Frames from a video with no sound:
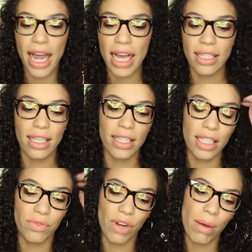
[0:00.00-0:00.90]
next, this
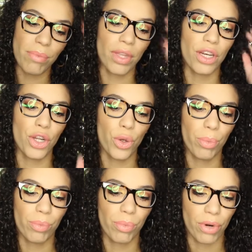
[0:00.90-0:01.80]
is from the new
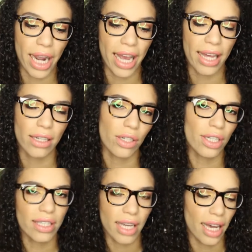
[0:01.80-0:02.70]
brand, or
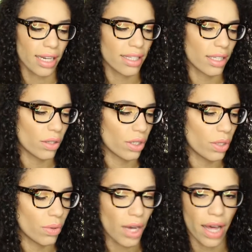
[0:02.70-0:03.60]
it's kind of still
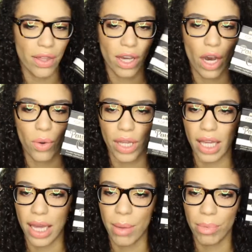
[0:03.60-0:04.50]
new, the
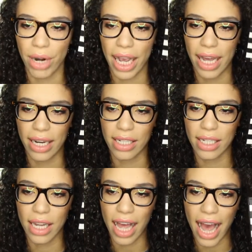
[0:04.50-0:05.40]
Kokie
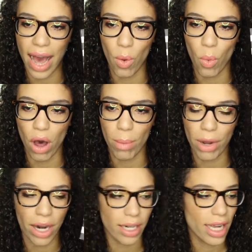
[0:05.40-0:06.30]
brand at
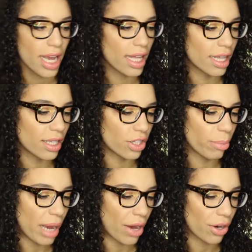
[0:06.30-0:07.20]
Walmart. This is a
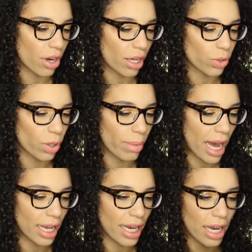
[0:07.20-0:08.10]
powder contour
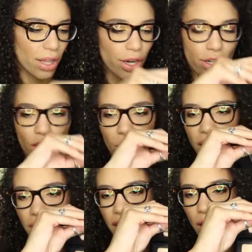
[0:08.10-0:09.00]
palette. Now there are so
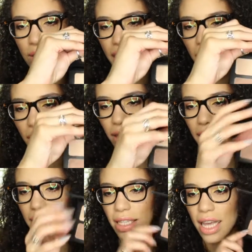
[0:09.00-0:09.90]
many videos out on
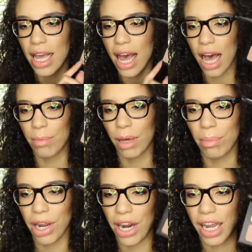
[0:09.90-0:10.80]
this
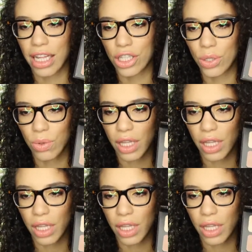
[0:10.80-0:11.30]
comparing it to